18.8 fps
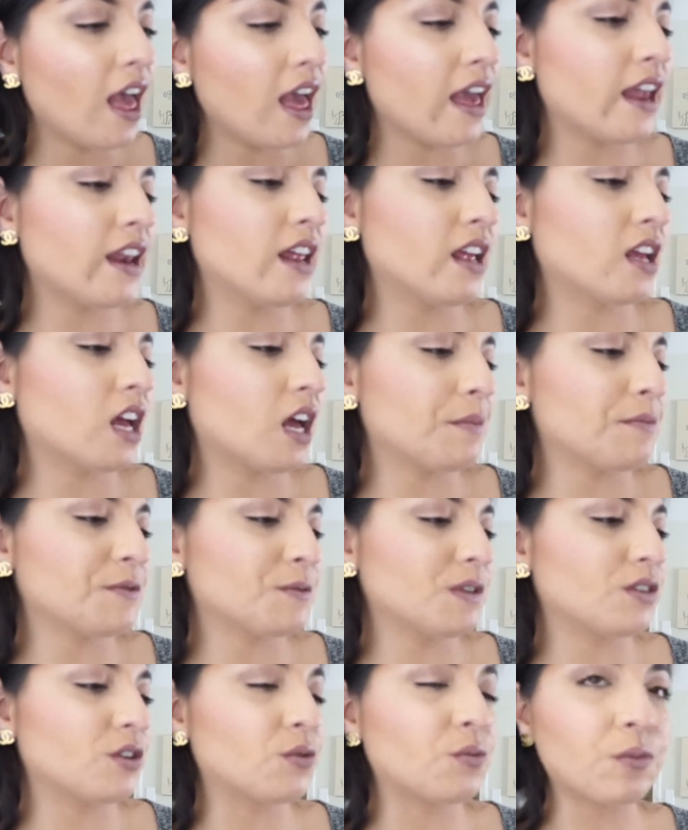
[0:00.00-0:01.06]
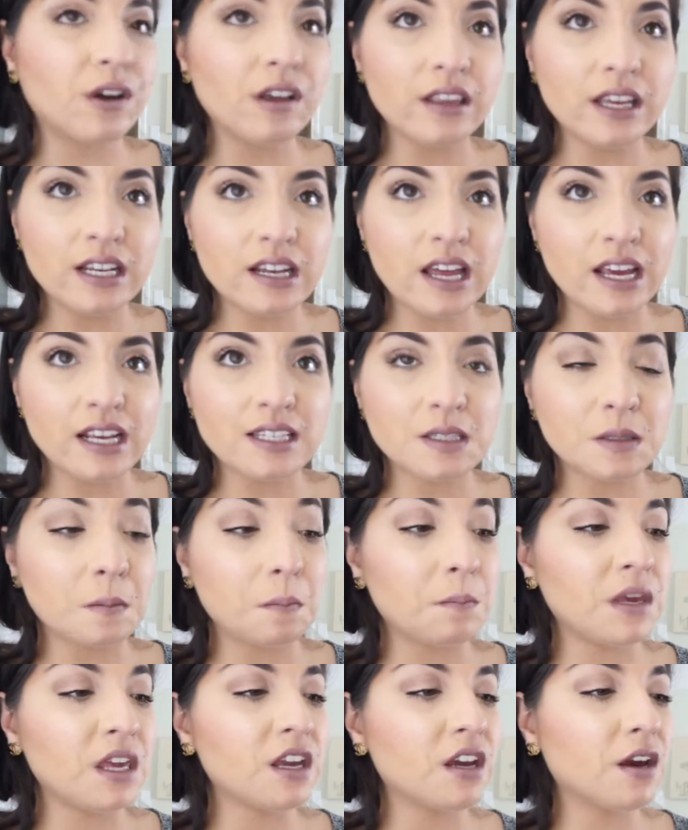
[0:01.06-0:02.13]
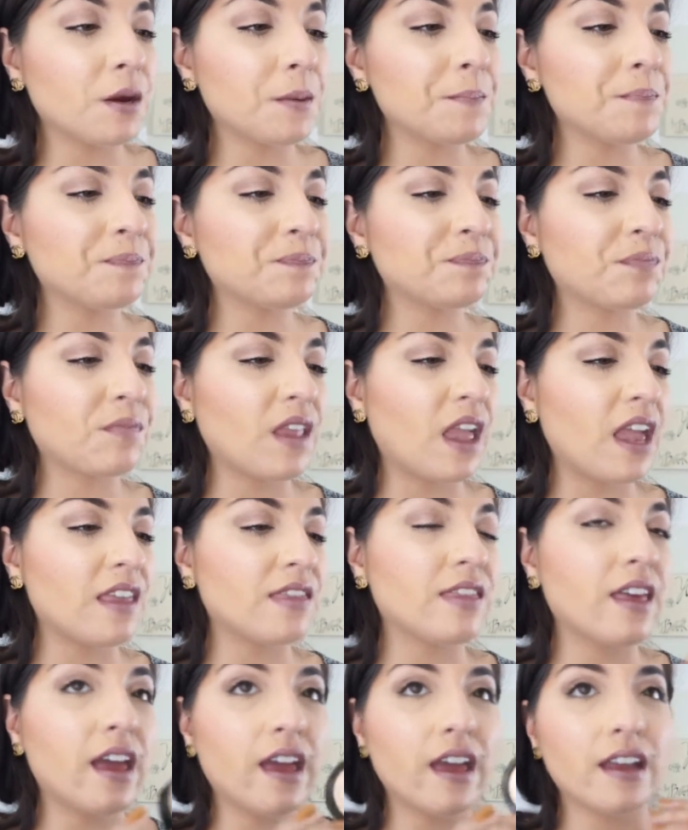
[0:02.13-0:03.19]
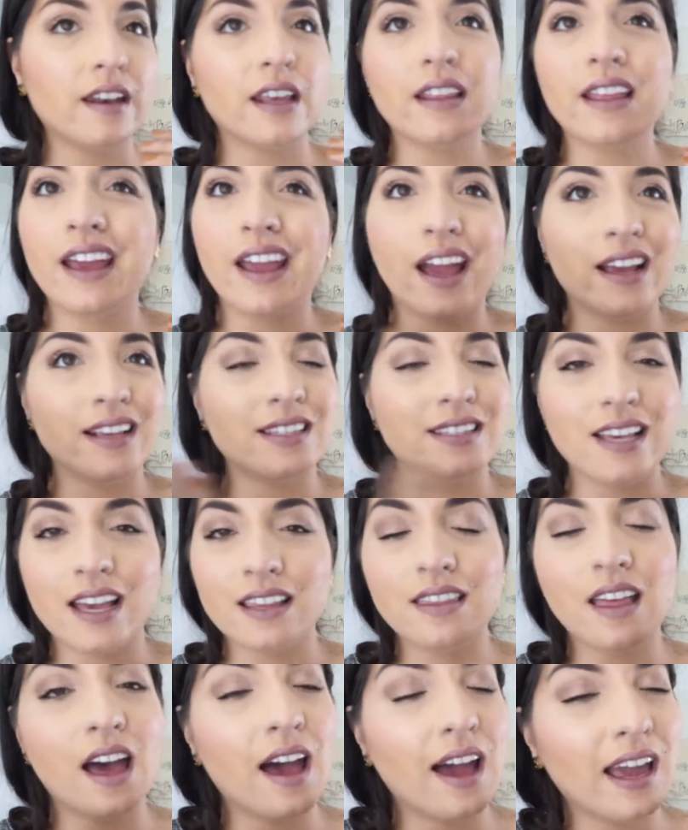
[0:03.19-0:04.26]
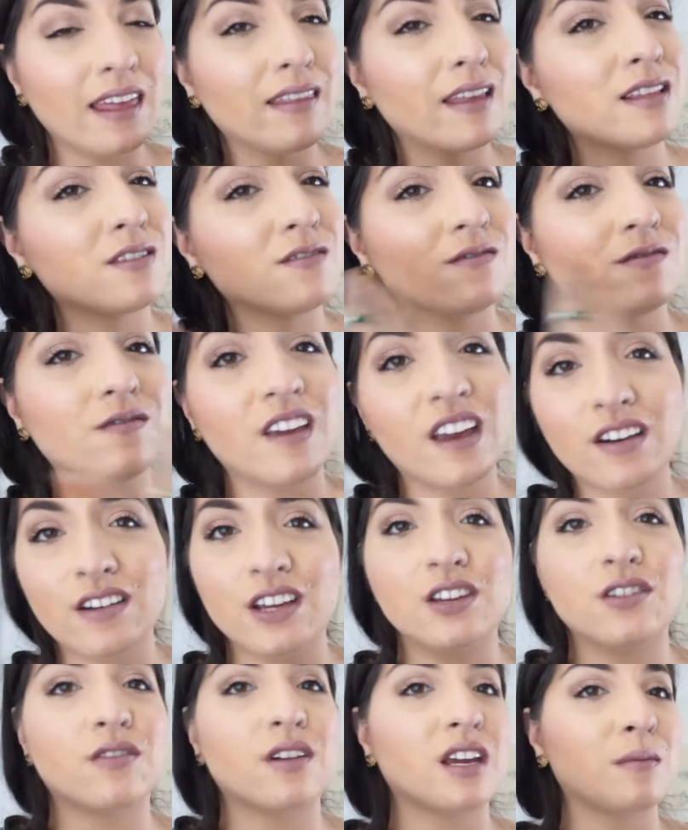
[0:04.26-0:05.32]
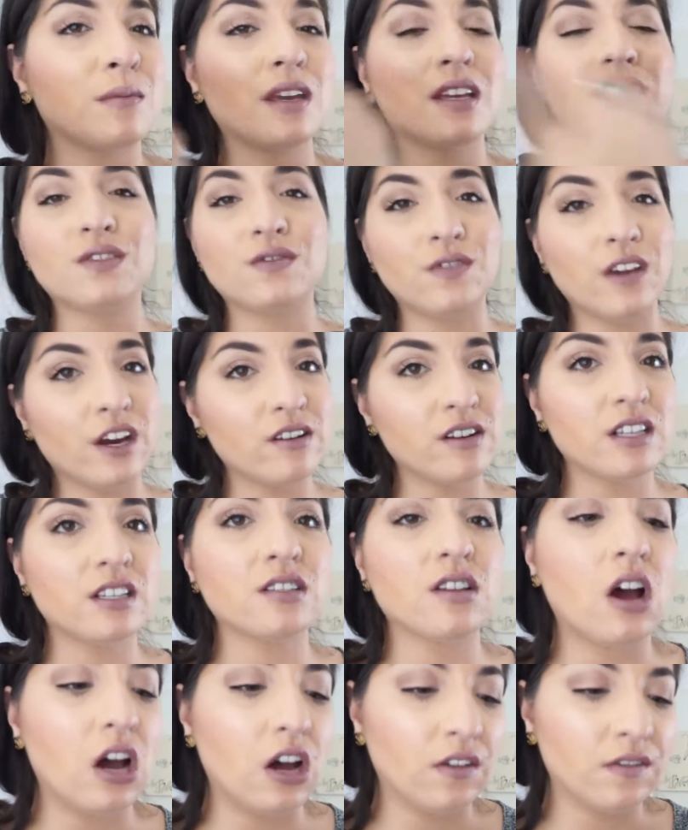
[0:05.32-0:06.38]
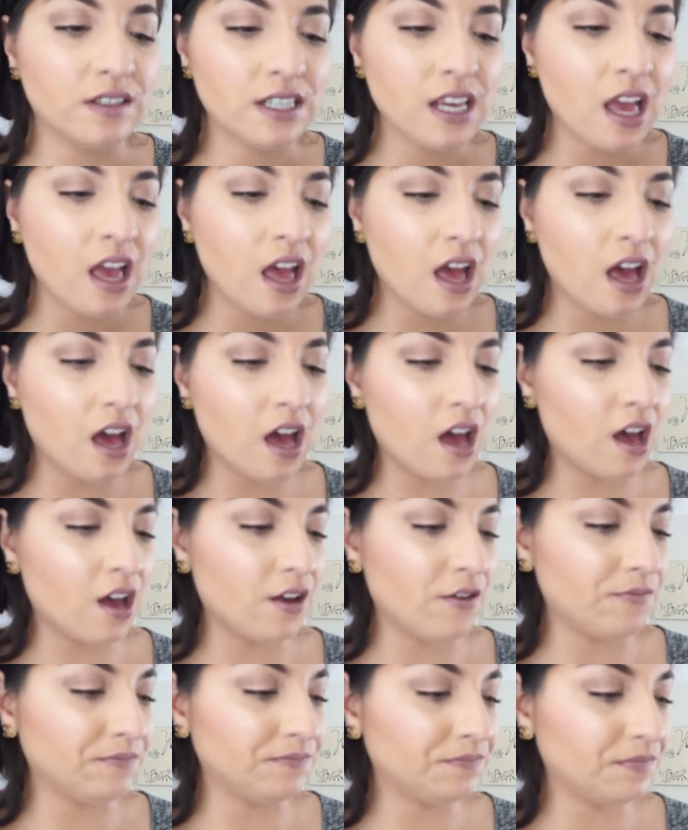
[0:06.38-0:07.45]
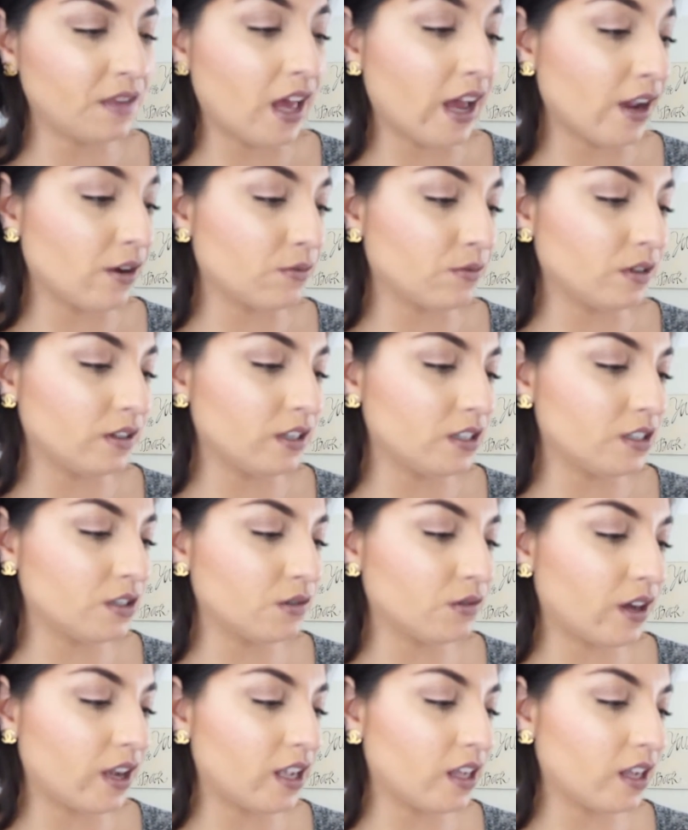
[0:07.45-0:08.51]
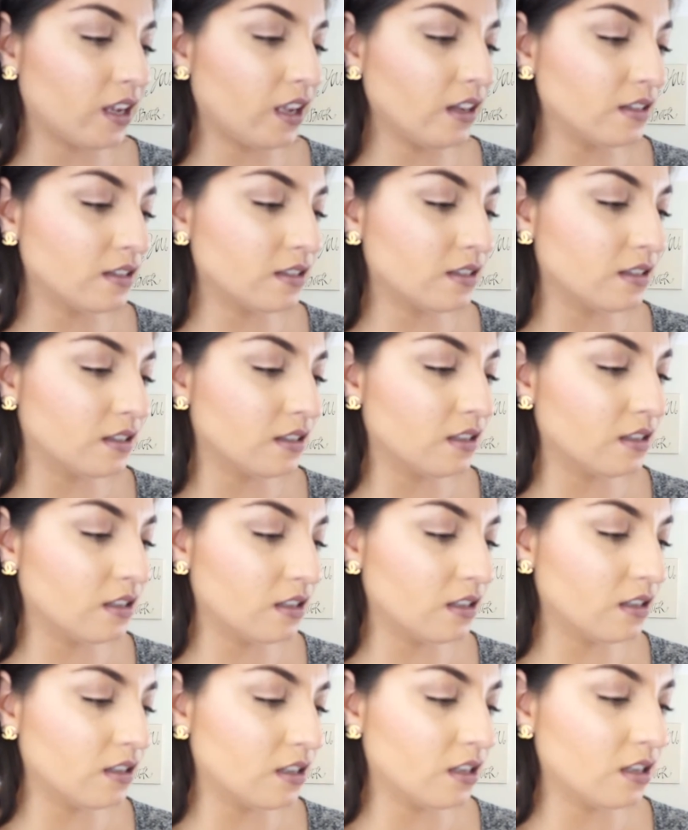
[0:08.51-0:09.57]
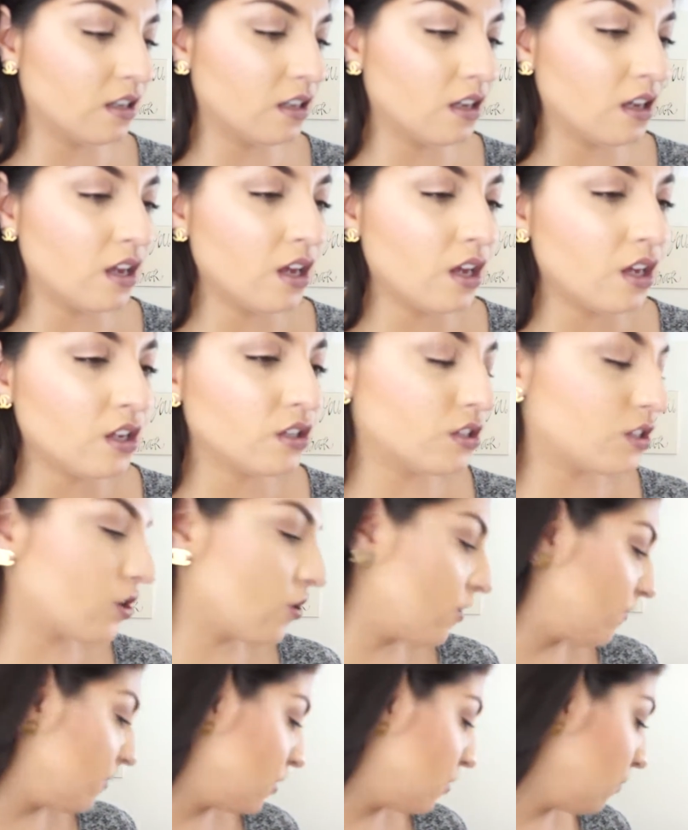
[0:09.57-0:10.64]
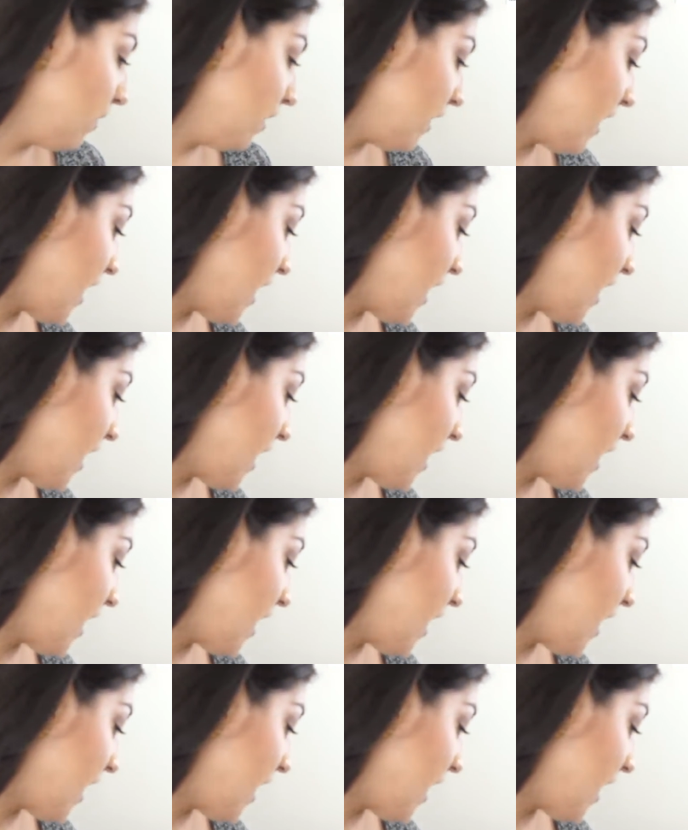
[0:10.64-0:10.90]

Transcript: And it comes with a really nice mirror, and then, like I said, the highlight's very creamy. It's very soft. I really do like it. So if you weren't